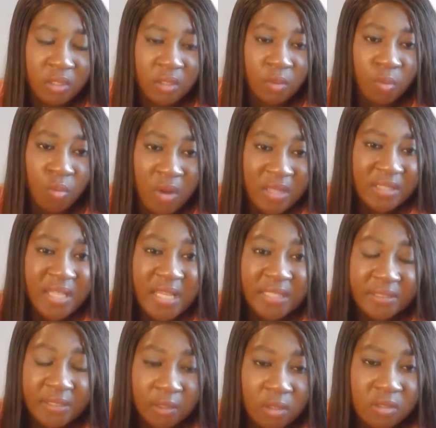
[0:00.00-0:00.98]
1 year
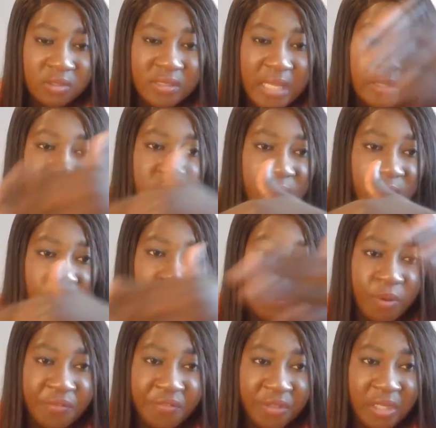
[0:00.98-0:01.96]
is a long time, so the
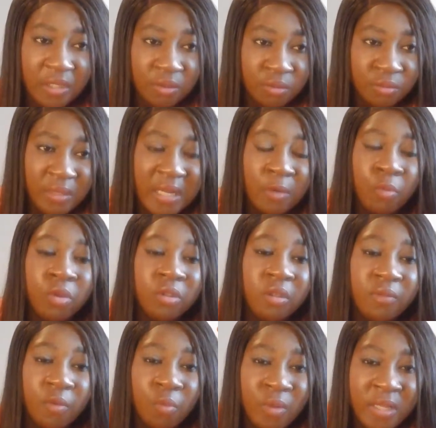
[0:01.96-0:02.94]
profit can grow. And one
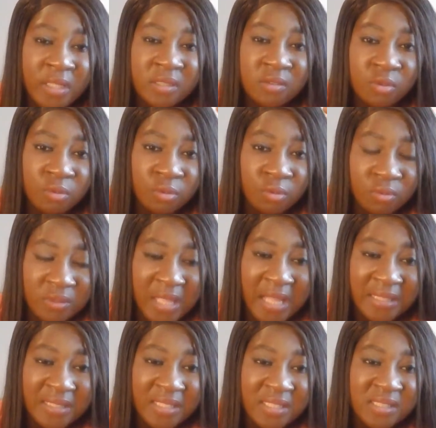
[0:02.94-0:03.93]
of the ways to do
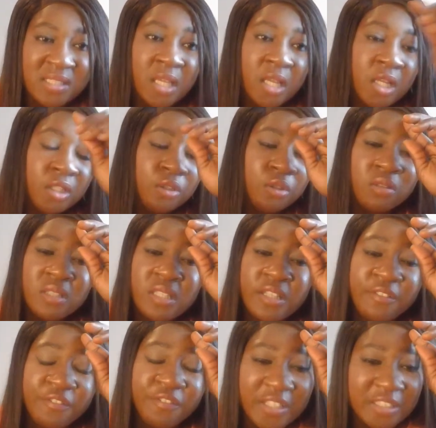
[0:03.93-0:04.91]
that is don't
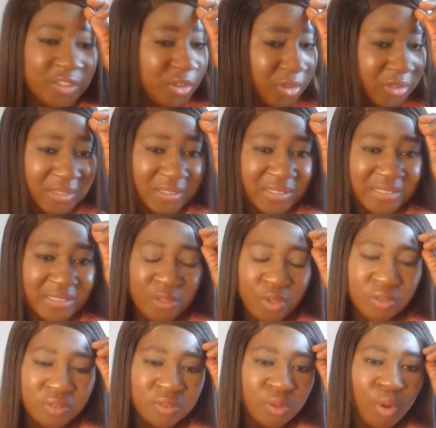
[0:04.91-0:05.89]
invest
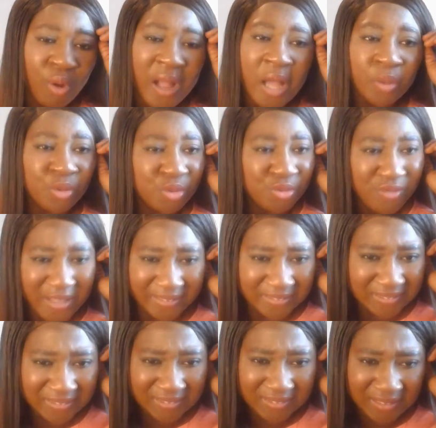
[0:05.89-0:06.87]
your house
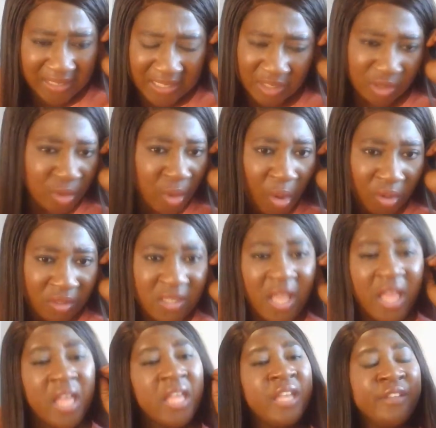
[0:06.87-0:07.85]
rent in stocks.
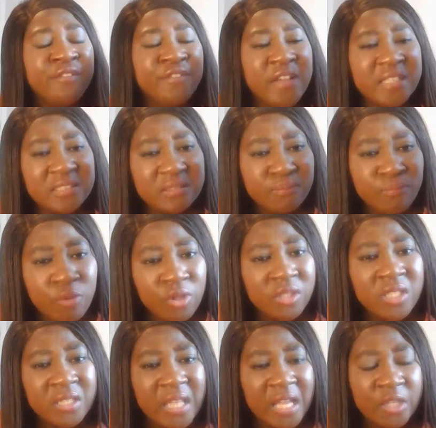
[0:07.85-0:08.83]
Invest
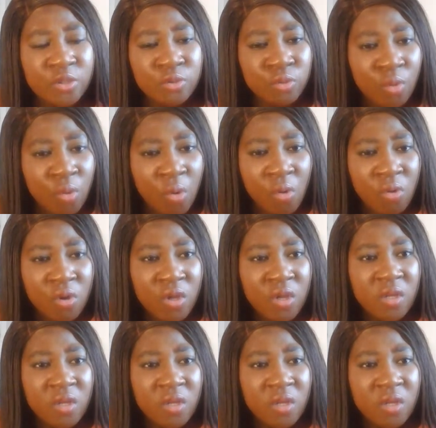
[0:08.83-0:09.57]
money that you know